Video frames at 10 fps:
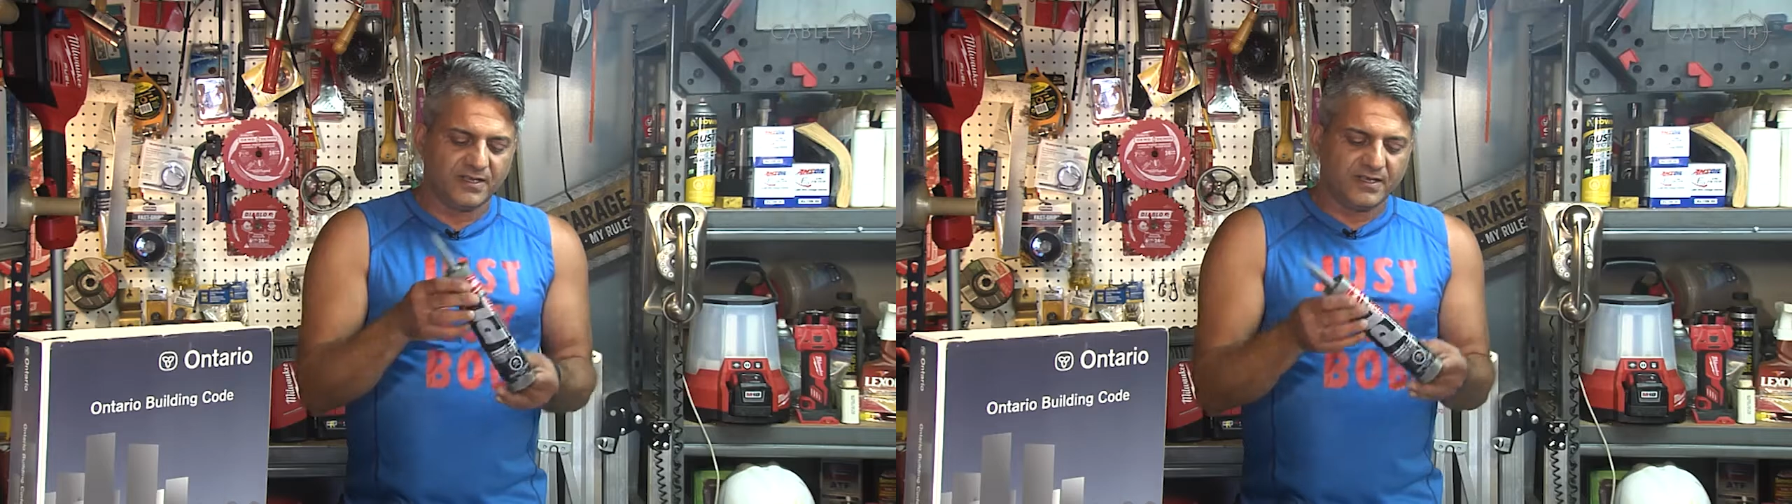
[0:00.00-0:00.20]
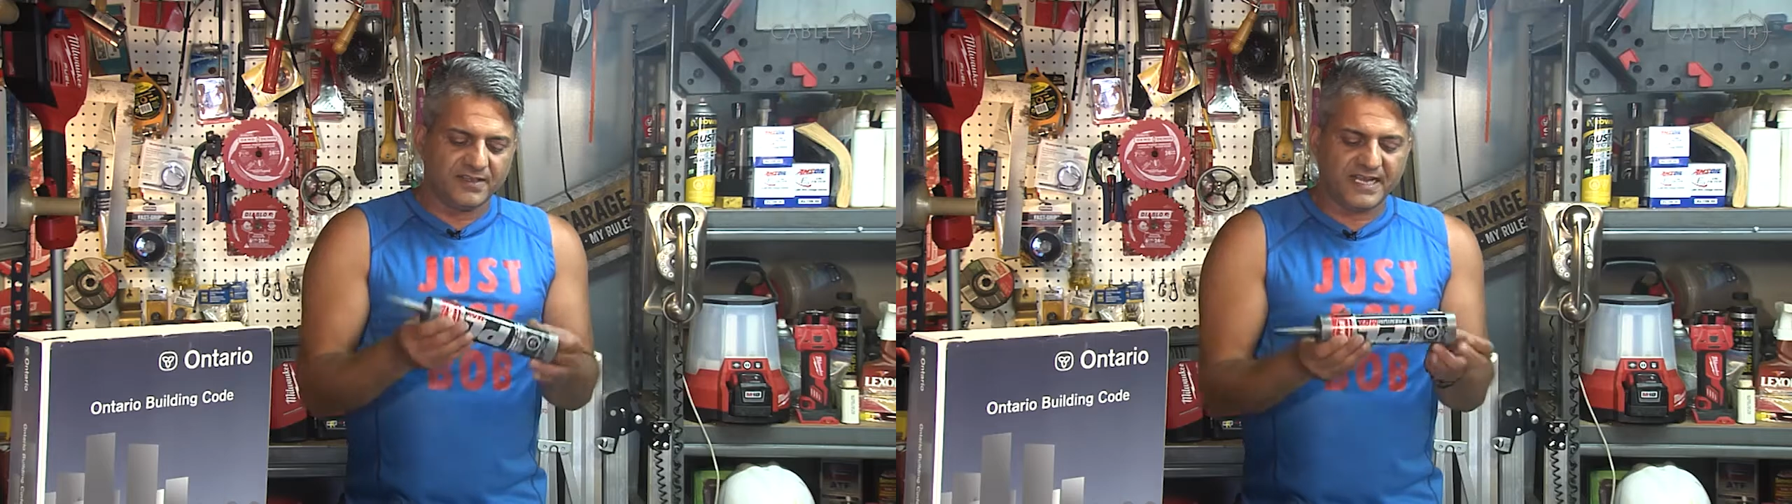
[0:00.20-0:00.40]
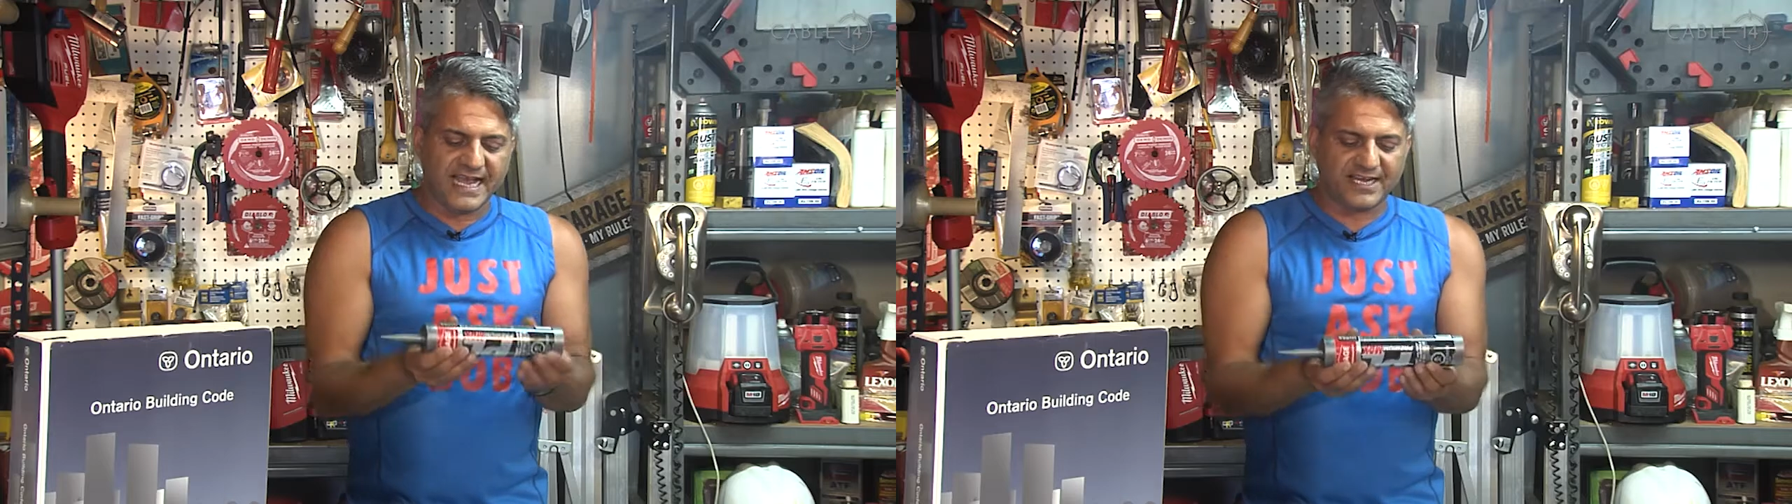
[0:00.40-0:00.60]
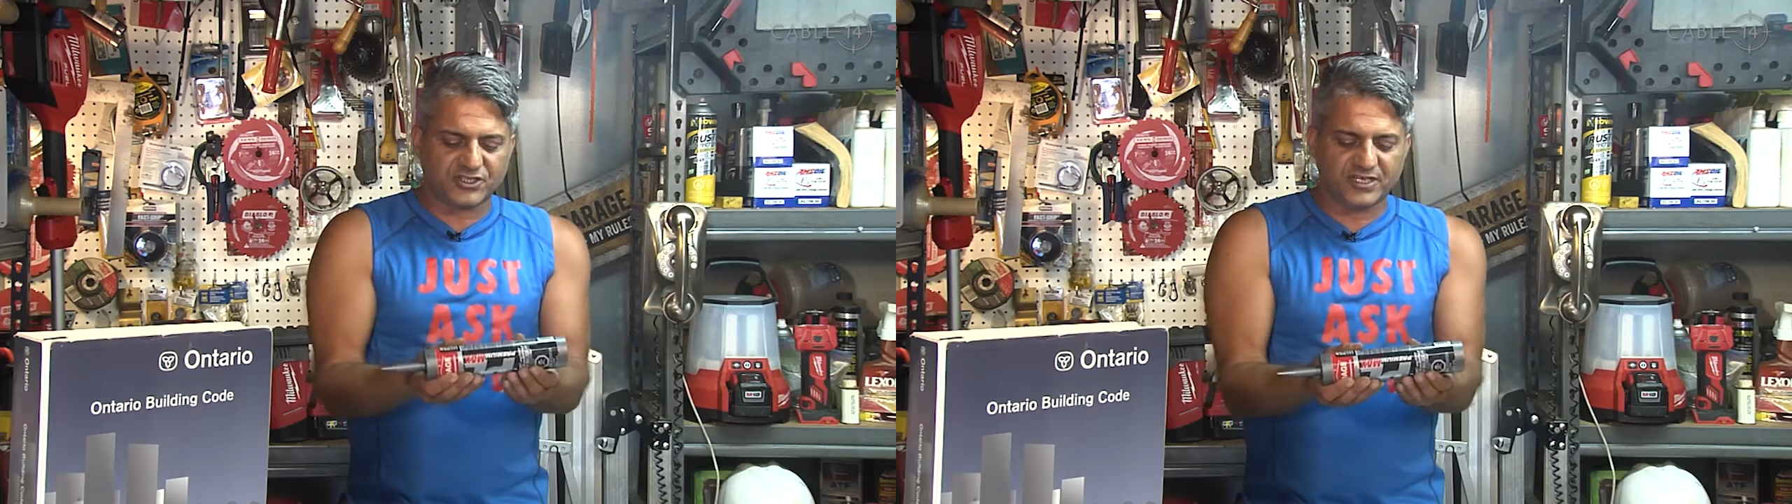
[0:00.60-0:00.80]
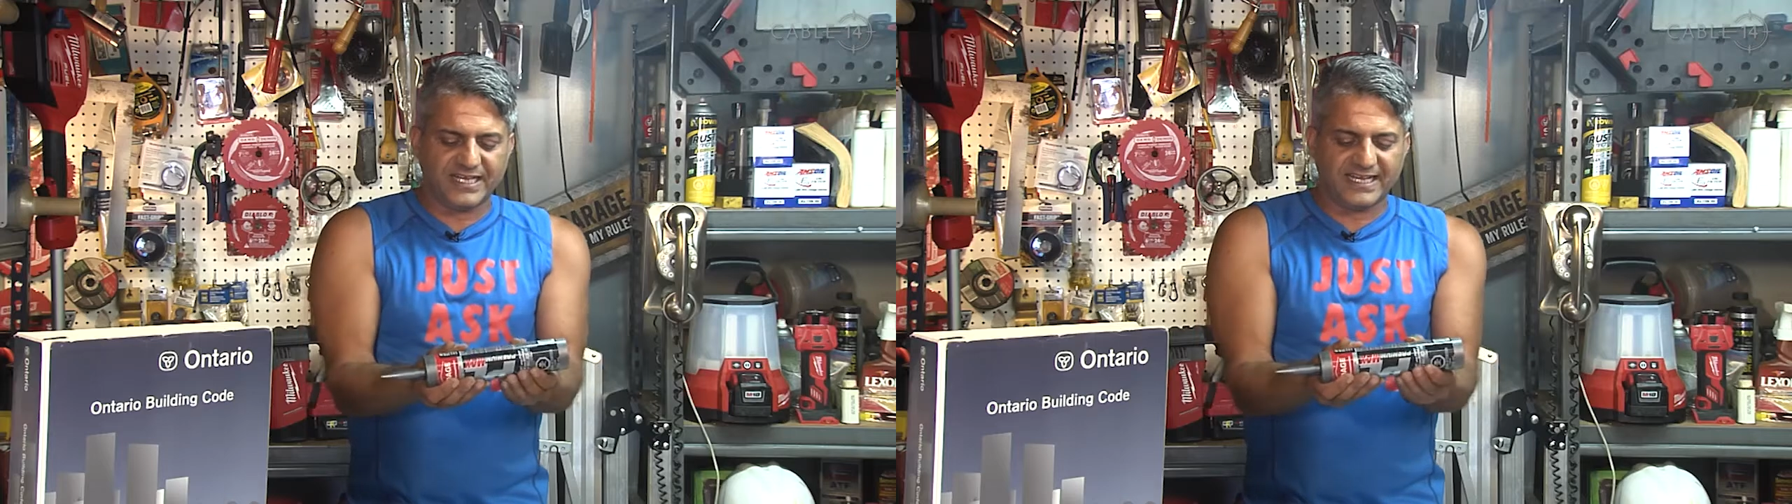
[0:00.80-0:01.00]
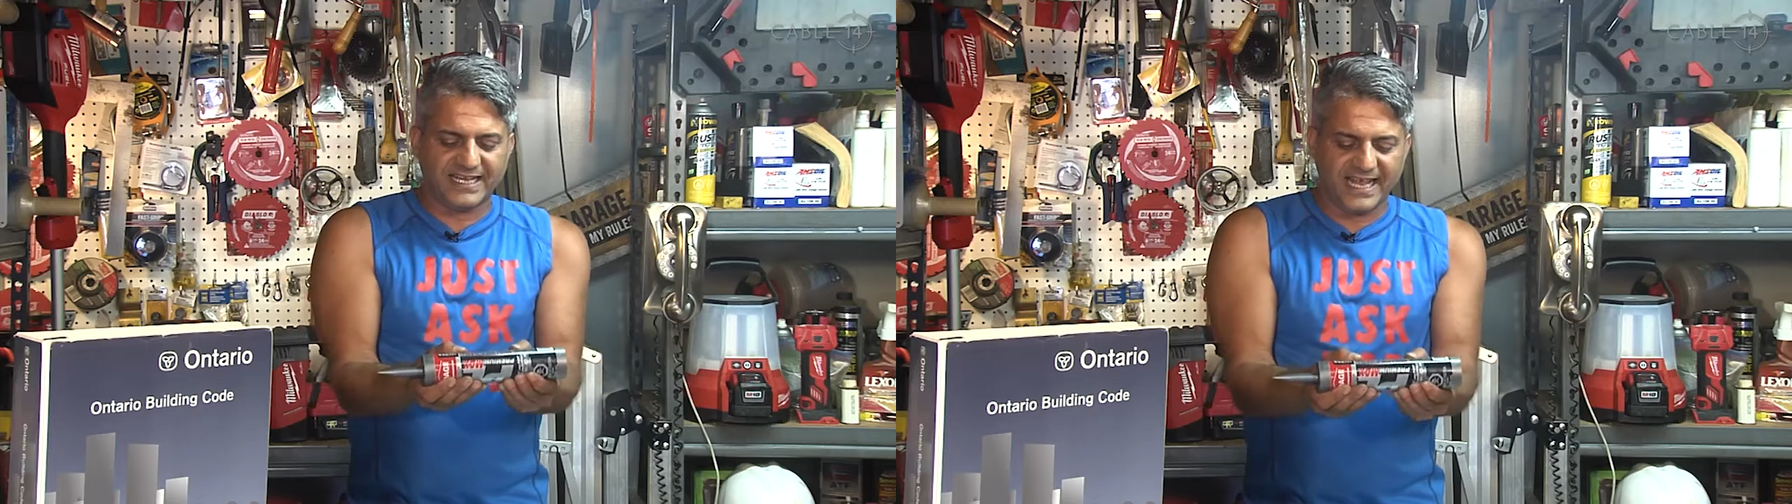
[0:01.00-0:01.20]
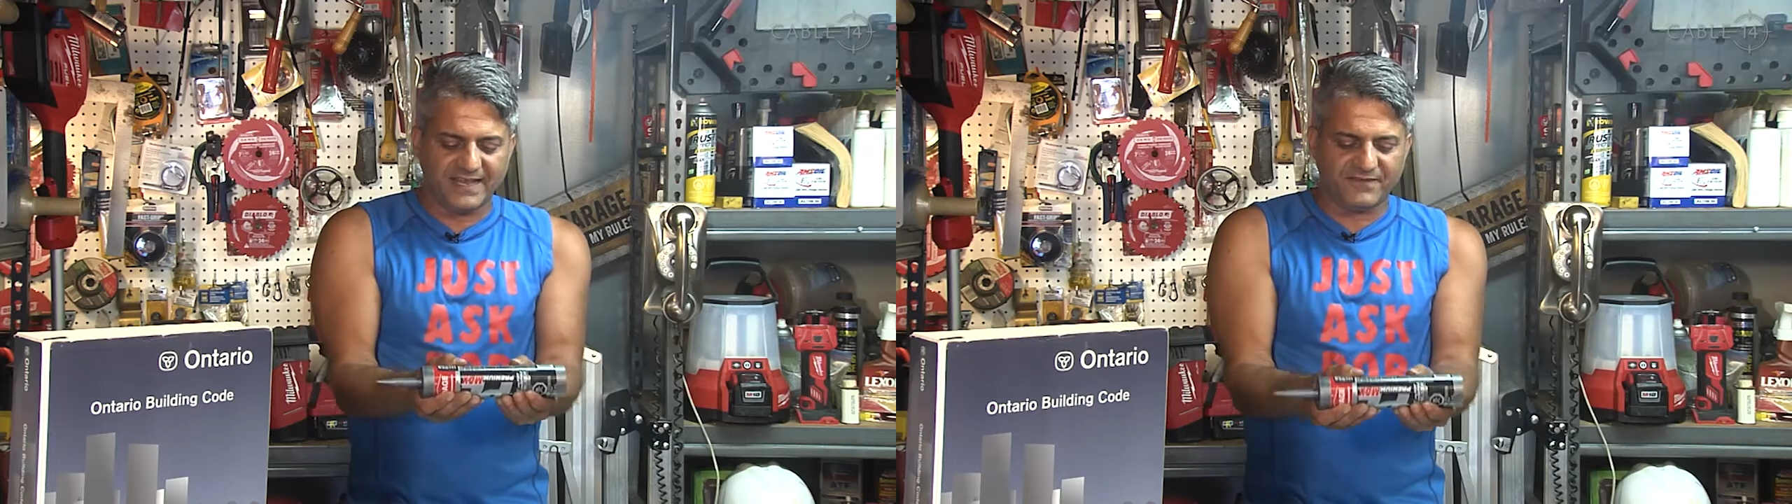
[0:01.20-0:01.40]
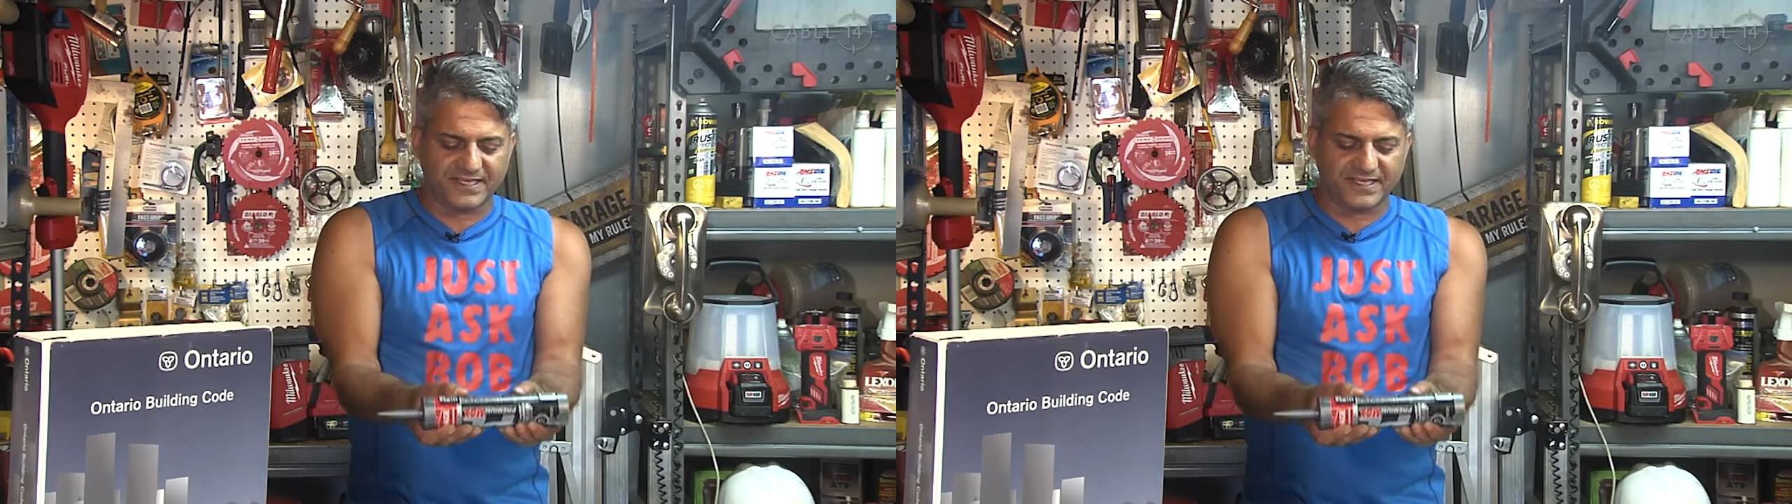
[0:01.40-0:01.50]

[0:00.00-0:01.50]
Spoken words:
they actually gave